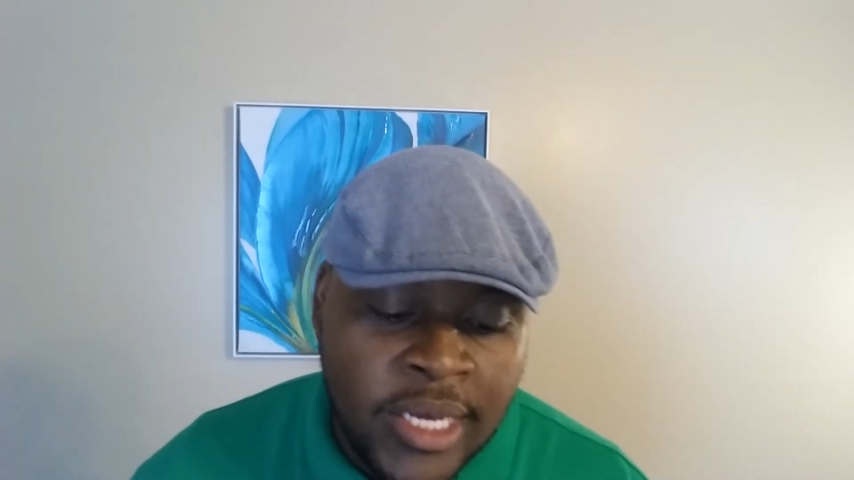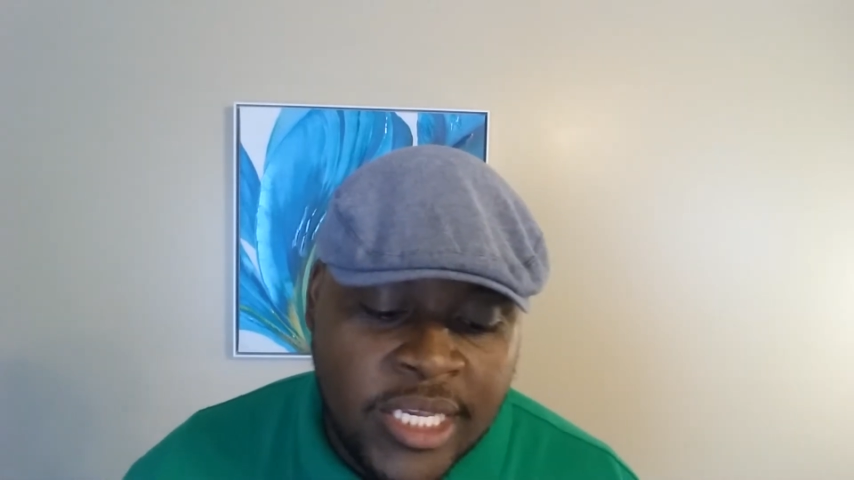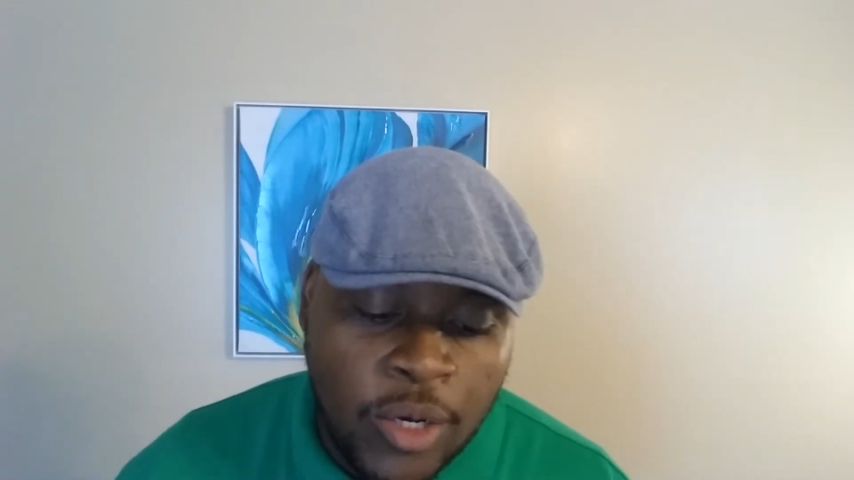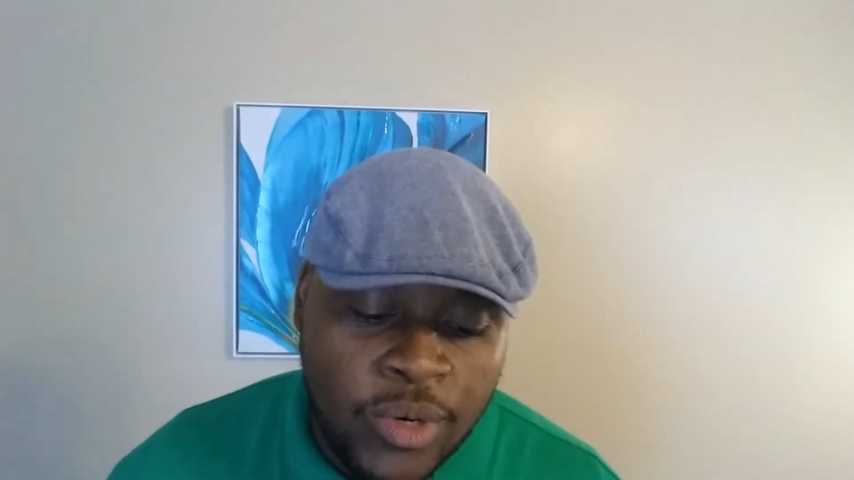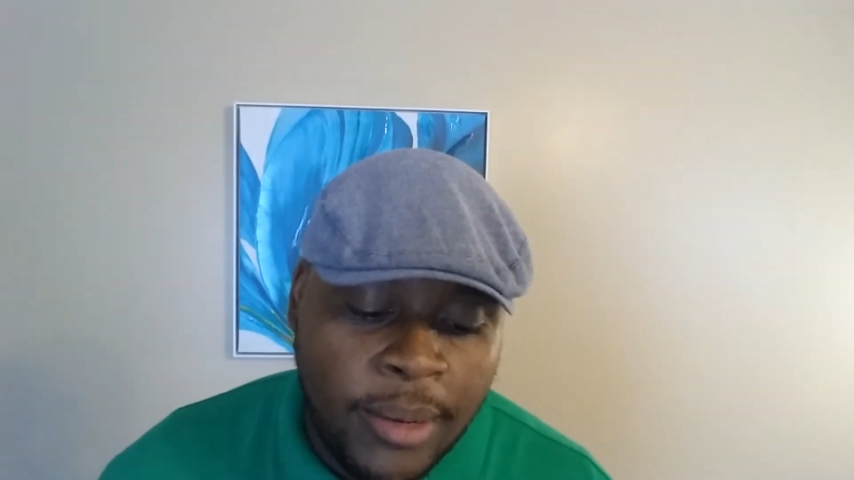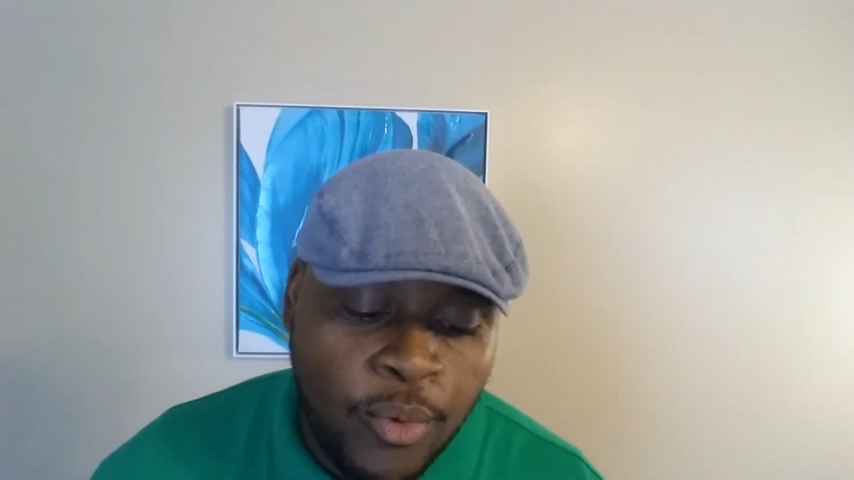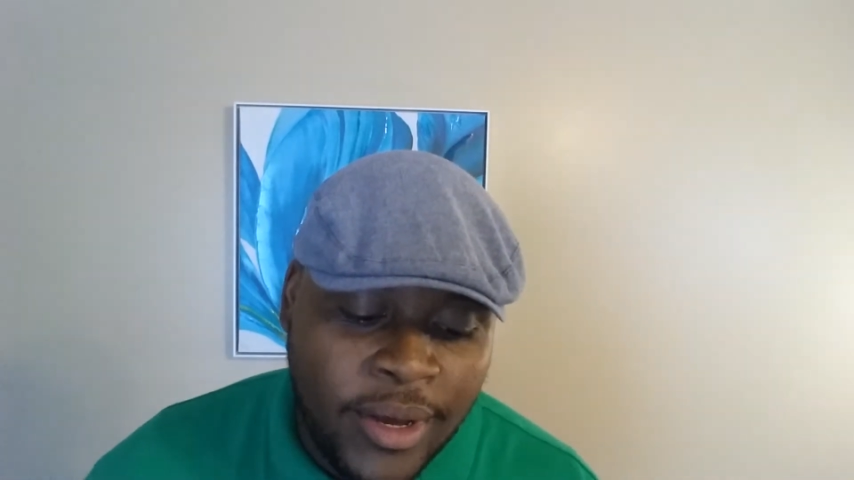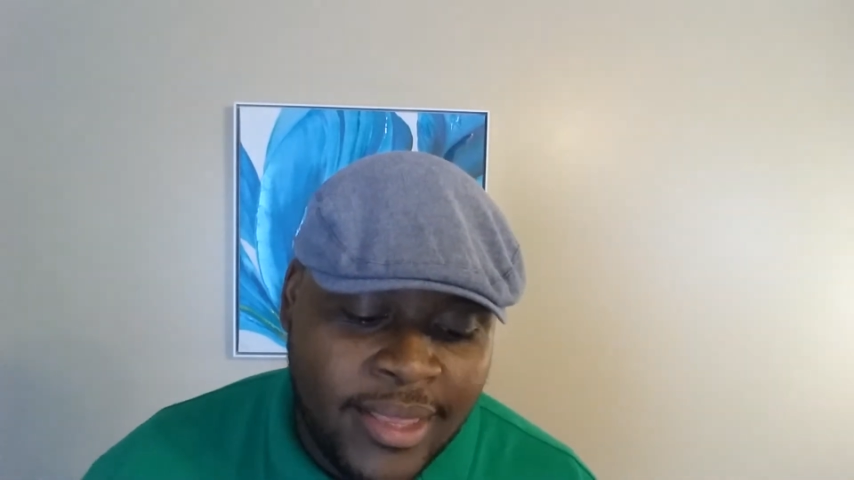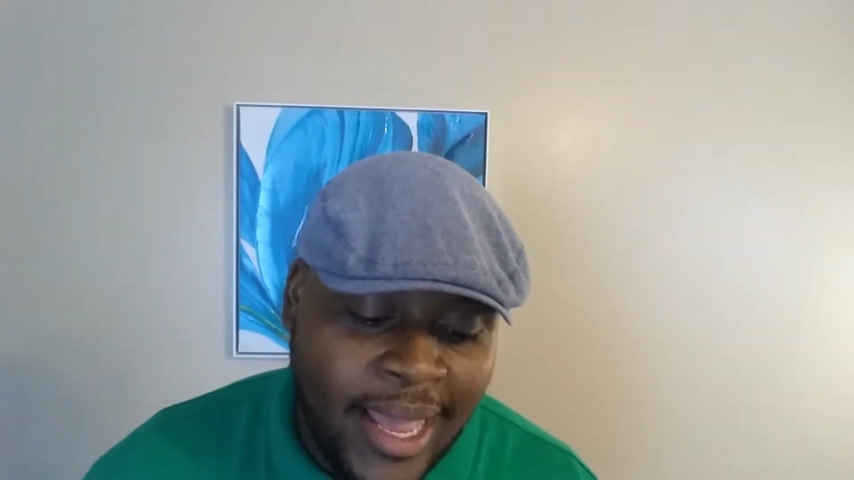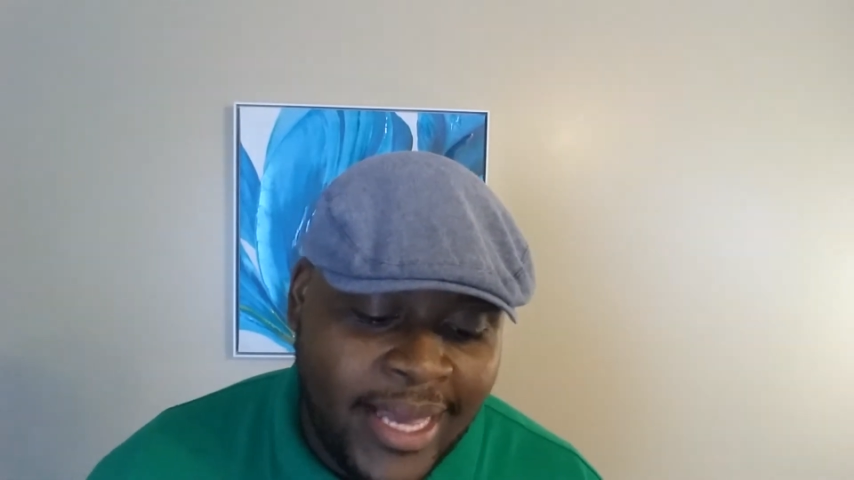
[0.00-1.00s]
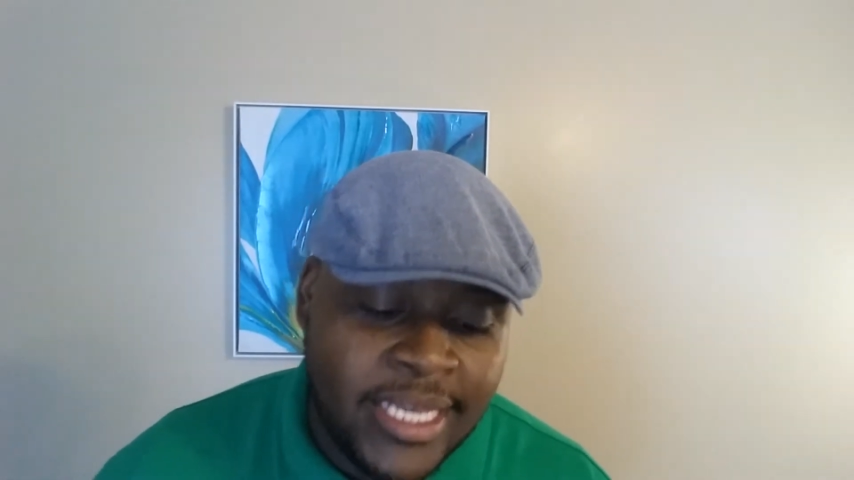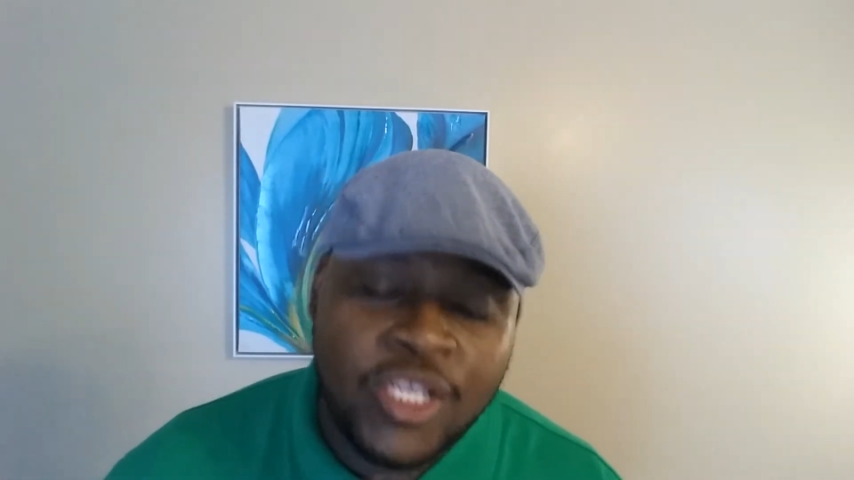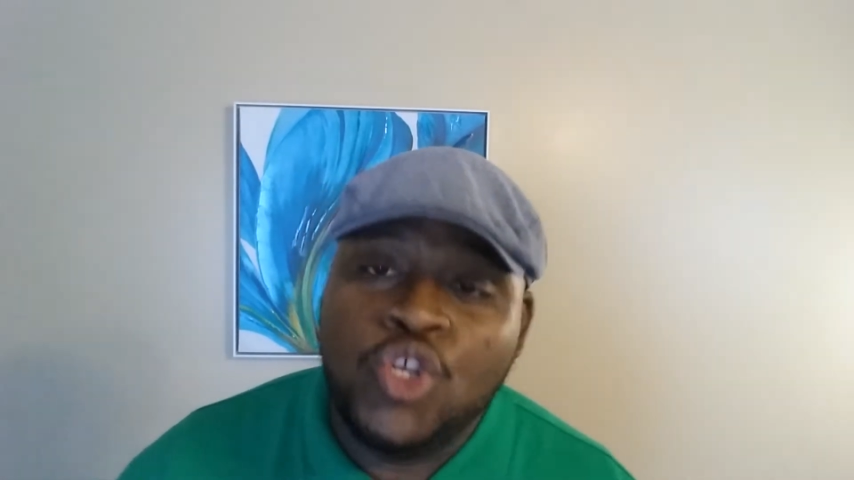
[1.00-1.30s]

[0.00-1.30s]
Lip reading: So number one thing is,